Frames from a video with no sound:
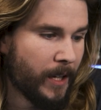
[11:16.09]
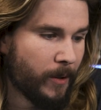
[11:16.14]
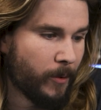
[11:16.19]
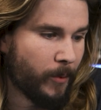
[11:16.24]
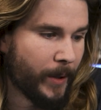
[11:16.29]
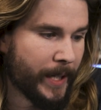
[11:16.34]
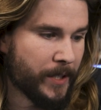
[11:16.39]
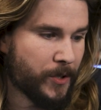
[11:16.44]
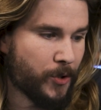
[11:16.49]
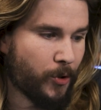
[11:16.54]
and
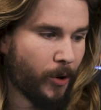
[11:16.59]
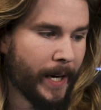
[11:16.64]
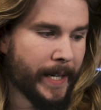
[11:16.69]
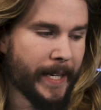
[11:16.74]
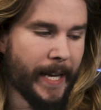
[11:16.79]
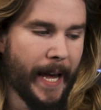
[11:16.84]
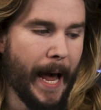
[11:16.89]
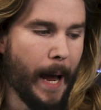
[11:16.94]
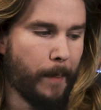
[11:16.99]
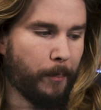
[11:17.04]
when he's trying
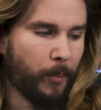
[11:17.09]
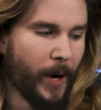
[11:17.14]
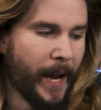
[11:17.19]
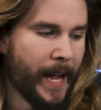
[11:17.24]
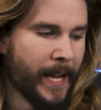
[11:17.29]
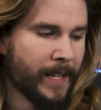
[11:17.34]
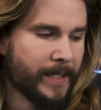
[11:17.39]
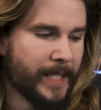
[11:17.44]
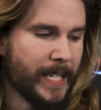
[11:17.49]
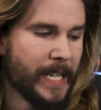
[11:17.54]
to
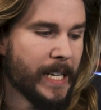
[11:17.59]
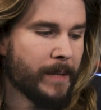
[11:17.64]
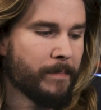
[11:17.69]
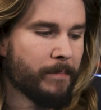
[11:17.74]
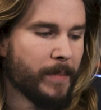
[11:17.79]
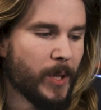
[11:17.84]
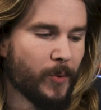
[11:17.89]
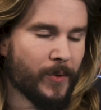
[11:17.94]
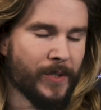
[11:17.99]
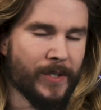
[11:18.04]
apprehend
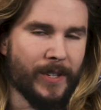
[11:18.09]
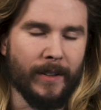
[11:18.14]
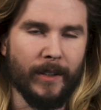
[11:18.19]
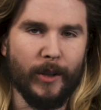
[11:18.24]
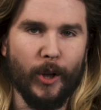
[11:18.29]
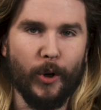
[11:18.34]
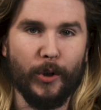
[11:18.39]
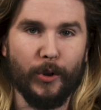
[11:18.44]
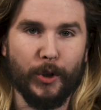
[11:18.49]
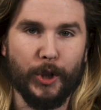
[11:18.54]
teen mutants in the
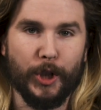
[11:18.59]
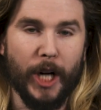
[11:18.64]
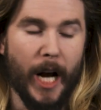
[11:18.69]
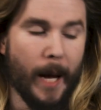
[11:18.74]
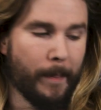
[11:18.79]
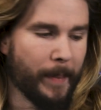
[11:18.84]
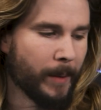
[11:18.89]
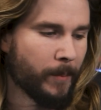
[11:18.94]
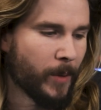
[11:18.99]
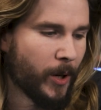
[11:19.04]
local
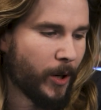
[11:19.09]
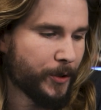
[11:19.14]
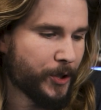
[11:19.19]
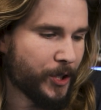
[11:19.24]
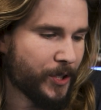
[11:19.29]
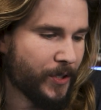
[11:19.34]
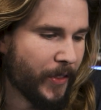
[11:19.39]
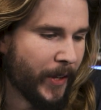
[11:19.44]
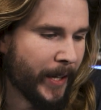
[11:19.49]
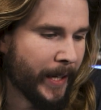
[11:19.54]
shopping mall.
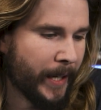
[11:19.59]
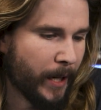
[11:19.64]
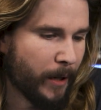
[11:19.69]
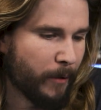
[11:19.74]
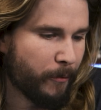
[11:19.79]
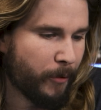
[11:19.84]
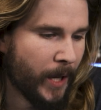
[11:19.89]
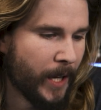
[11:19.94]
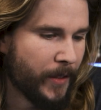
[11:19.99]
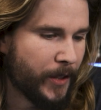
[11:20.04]
Just think
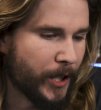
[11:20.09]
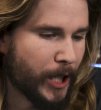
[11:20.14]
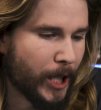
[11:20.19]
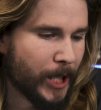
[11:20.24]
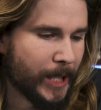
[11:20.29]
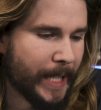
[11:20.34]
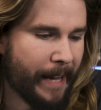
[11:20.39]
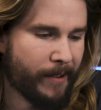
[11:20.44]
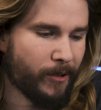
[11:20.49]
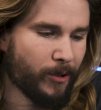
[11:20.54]
of the
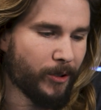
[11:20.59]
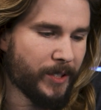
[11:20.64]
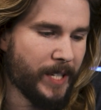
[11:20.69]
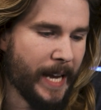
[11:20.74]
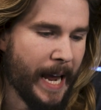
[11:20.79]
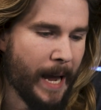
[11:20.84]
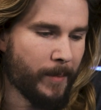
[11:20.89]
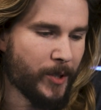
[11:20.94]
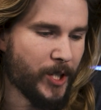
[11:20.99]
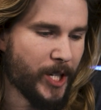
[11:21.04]
collateral
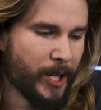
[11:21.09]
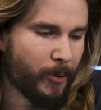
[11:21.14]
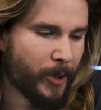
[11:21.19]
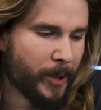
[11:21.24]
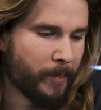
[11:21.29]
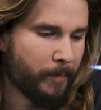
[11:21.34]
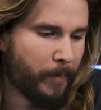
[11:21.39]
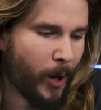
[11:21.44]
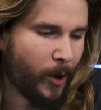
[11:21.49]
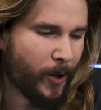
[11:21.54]
damage he would
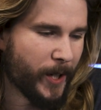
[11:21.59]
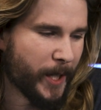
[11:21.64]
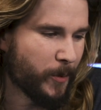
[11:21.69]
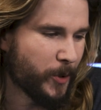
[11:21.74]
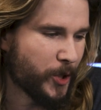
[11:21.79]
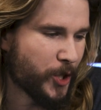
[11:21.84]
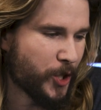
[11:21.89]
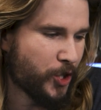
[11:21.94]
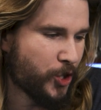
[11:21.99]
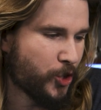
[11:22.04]
impart. It
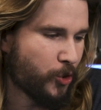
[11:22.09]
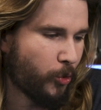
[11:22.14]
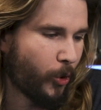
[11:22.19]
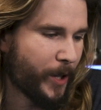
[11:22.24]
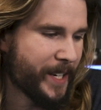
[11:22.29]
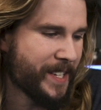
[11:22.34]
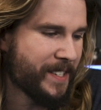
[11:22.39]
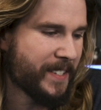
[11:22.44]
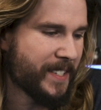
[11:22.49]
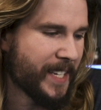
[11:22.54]
would
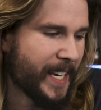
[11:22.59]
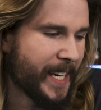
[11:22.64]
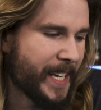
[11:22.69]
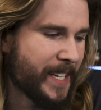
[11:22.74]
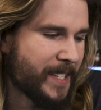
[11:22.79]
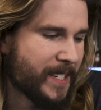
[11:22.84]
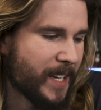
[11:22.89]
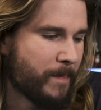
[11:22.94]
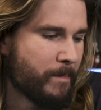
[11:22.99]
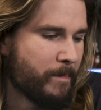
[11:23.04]
destroy
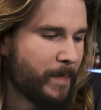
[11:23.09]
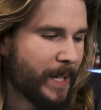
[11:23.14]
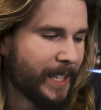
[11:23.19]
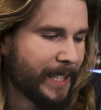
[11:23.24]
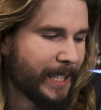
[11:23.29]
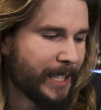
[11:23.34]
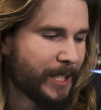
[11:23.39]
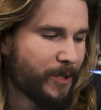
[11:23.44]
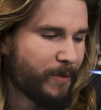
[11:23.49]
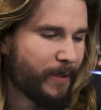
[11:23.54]
cities and
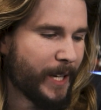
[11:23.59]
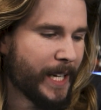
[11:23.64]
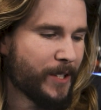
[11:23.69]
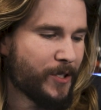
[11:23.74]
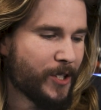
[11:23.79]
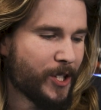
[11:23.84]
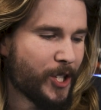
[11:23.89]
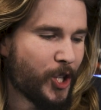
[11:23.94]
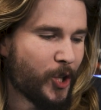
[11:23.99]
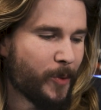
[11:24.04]
millions of
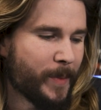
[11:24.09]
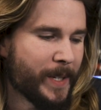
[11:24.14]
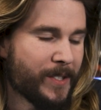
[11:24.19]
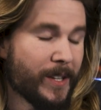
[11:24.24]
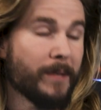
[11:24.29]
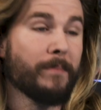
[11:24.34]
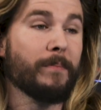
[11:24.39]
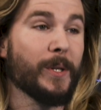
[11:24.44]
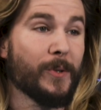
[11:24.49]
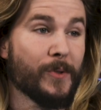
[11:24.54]
innocent humans
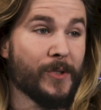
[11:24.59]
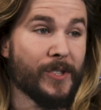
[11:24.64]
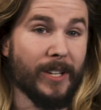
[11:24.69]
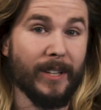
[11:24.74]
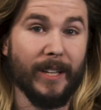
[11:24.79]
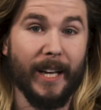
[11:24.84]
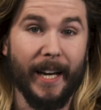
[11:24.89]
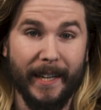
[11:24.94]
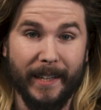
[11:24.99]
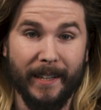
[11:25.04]
and mutants
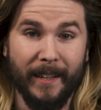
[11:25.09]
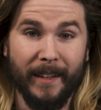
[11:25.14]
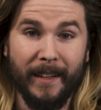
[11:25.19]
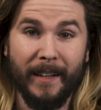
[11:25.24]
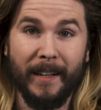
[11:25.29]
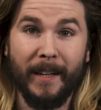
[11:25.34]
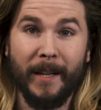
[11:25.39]
alike.